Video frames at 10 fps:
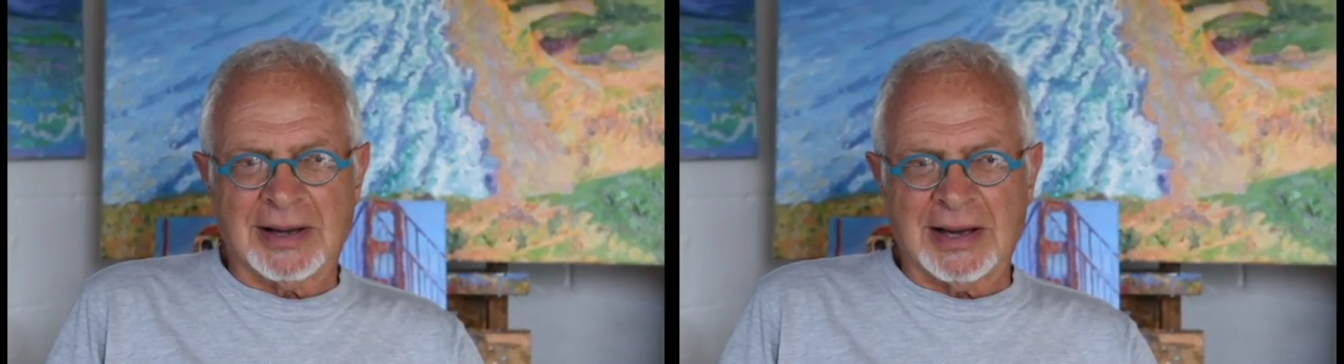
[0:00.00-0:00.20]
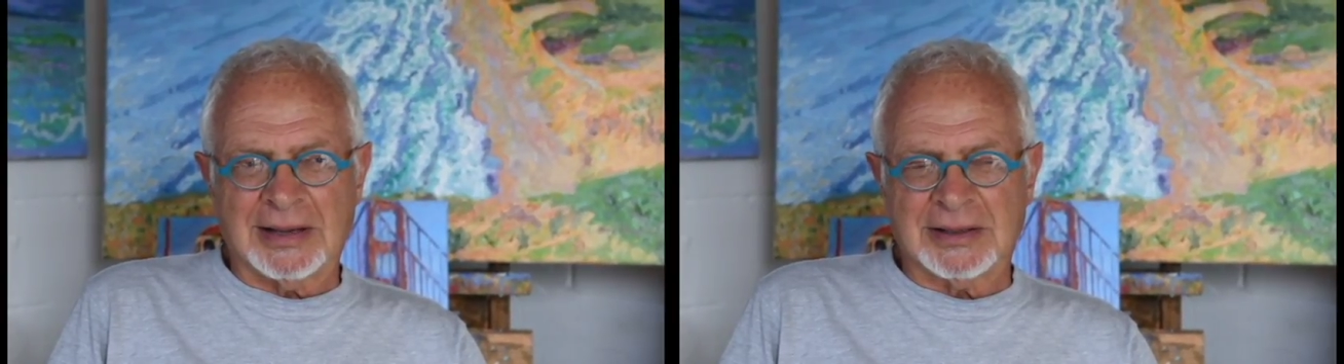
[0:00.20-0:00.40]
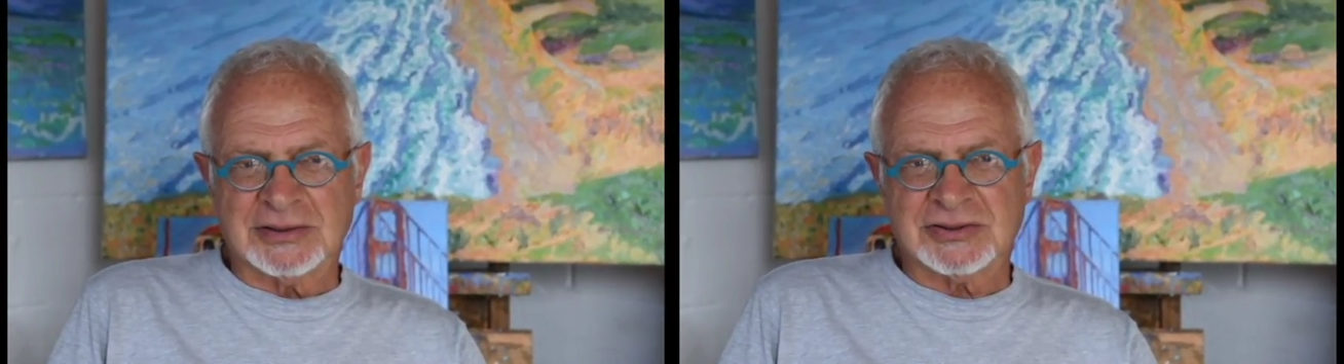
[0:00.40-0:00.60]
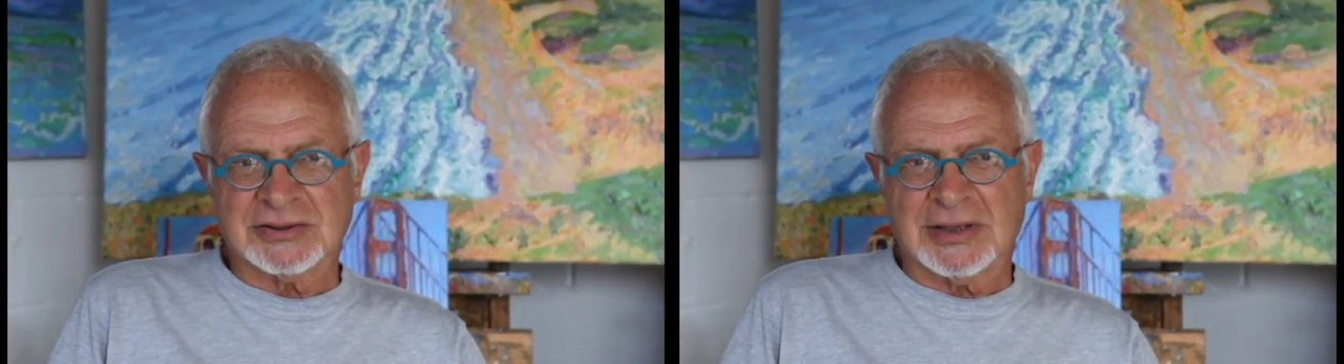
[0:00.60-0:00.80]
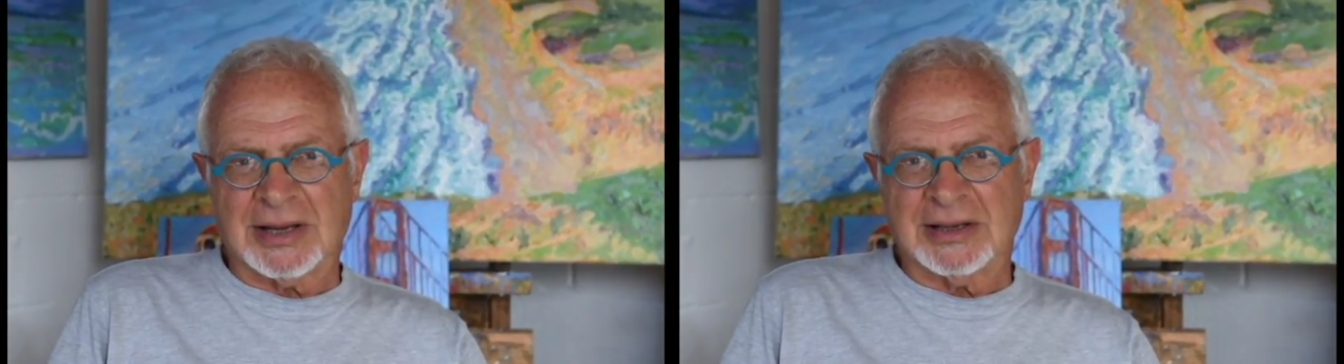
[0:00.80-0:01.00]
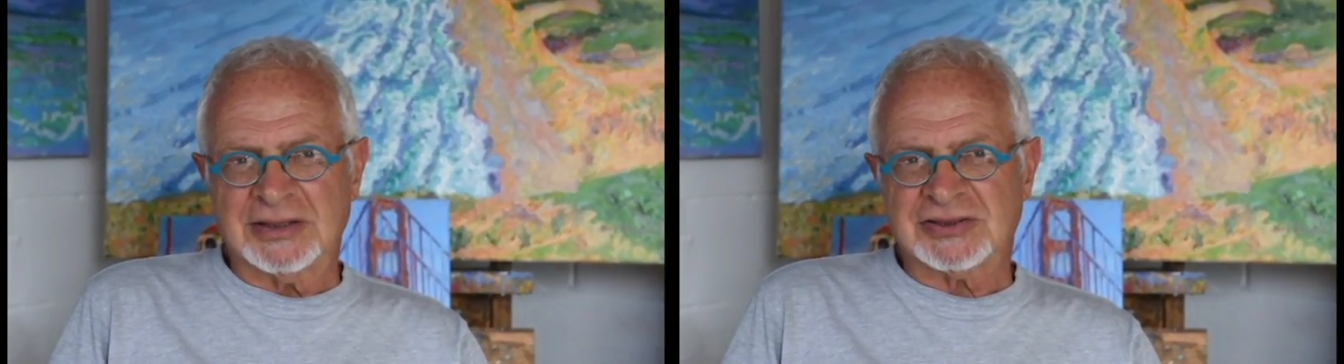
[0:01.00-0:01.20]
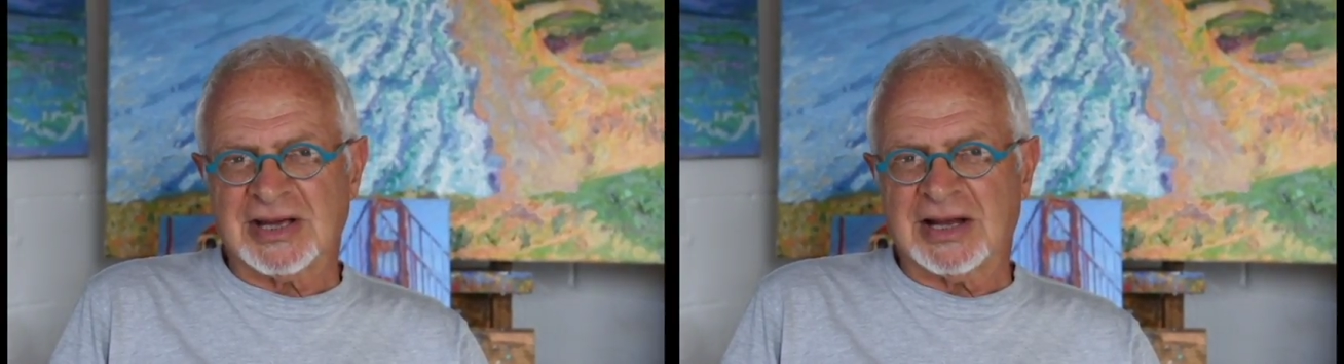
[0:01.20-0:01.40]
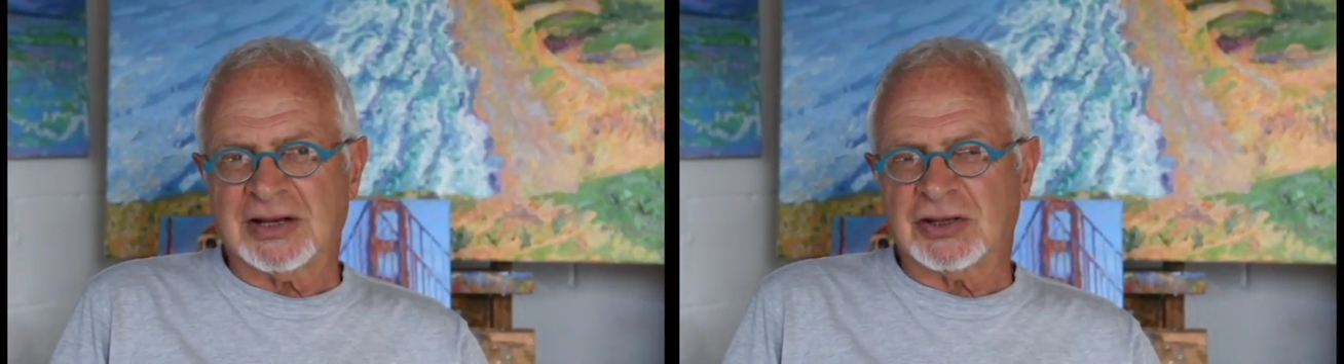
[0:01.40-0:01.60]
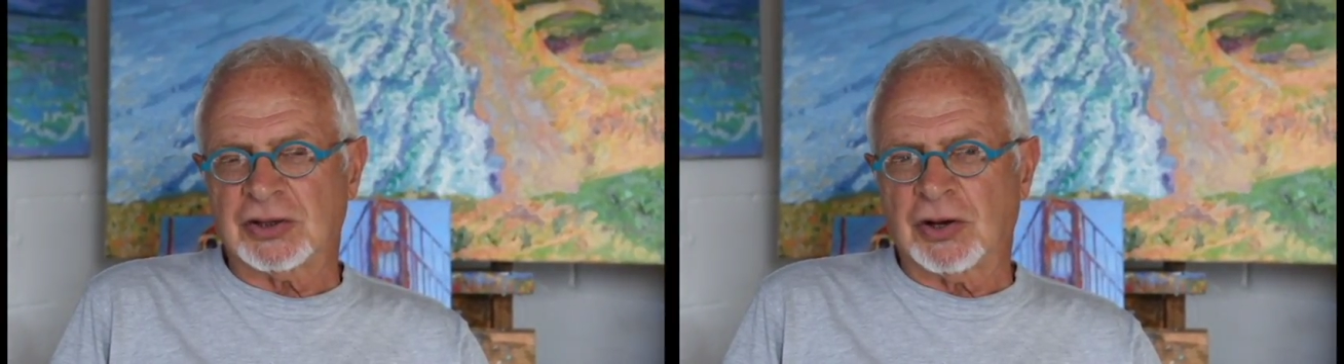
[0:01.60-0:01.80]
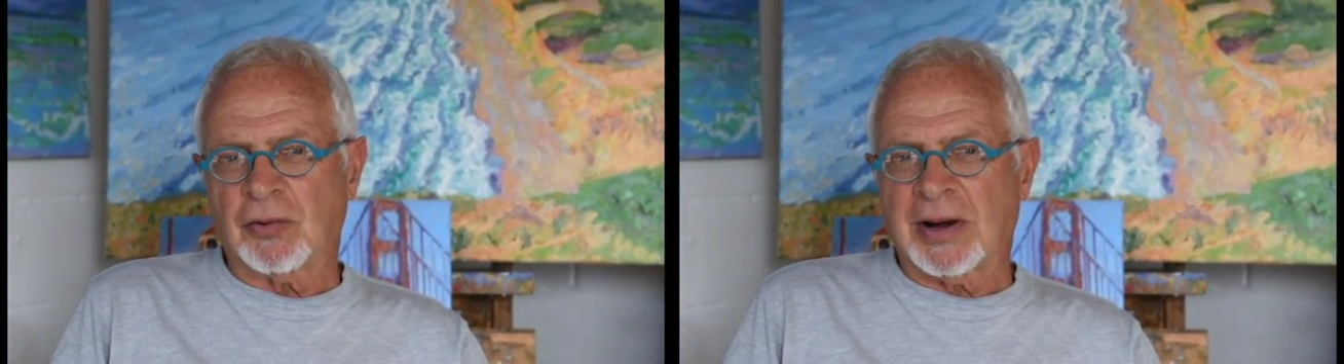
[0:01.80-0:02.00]
I decided to
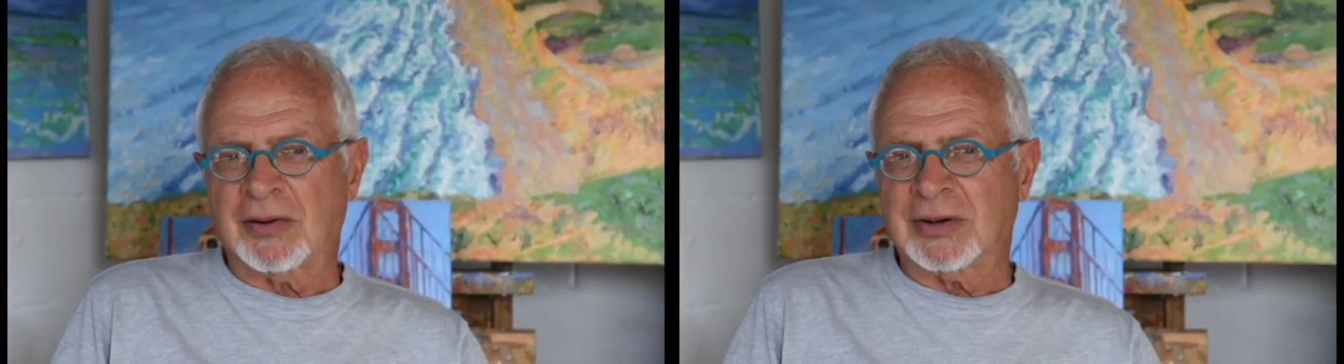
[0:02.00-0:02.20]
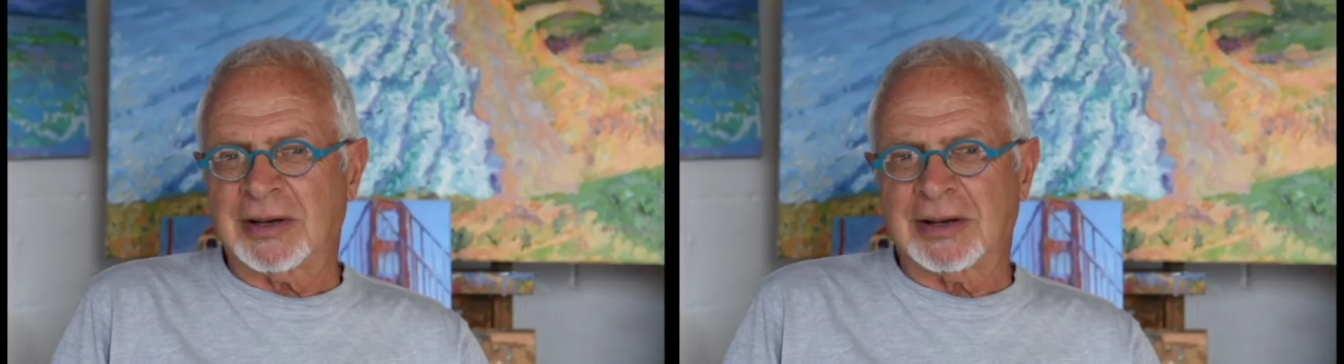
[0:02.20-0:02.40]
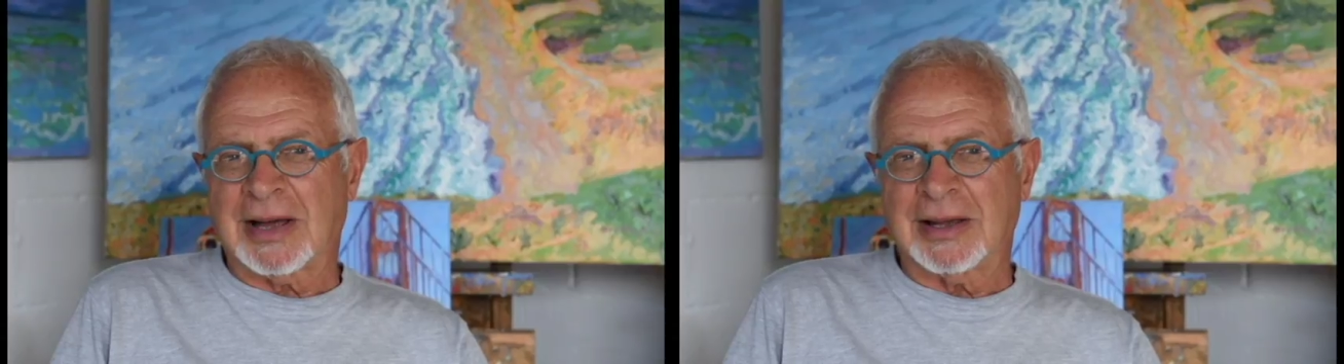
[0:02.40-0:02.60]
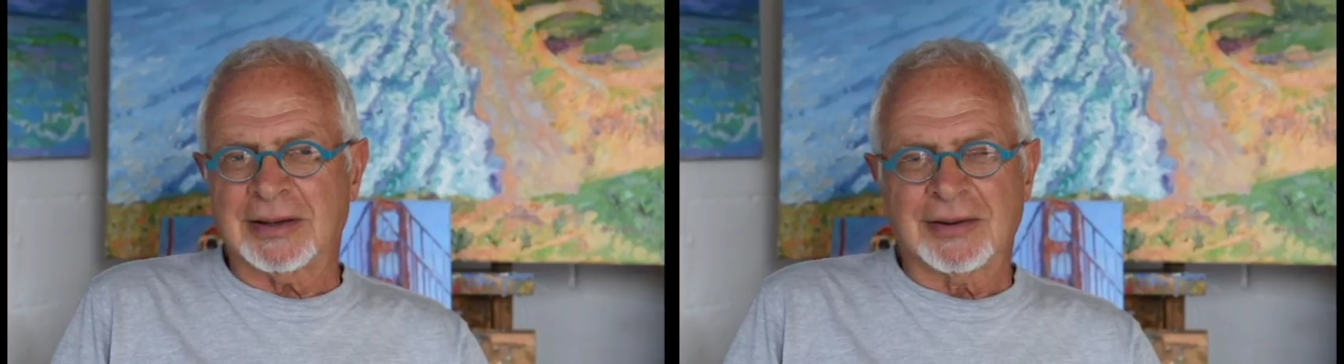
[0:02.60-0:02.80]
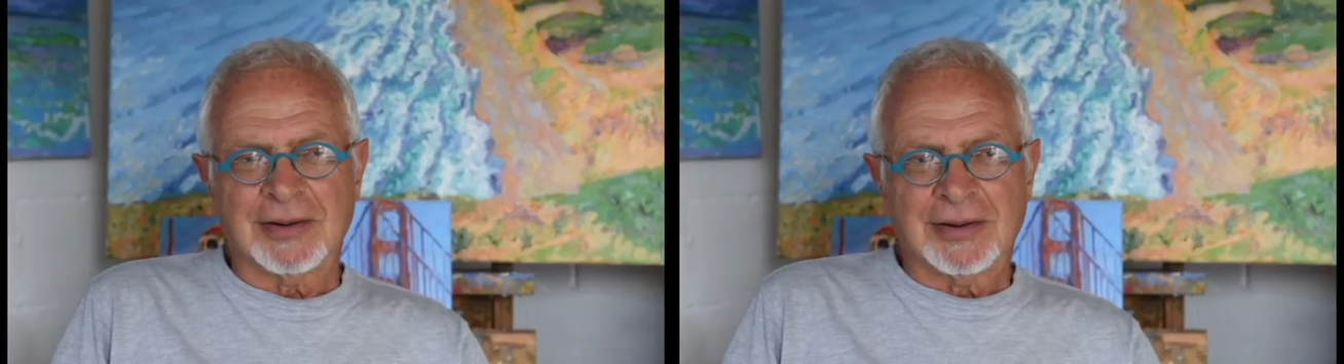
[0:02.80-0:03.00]
go out, and I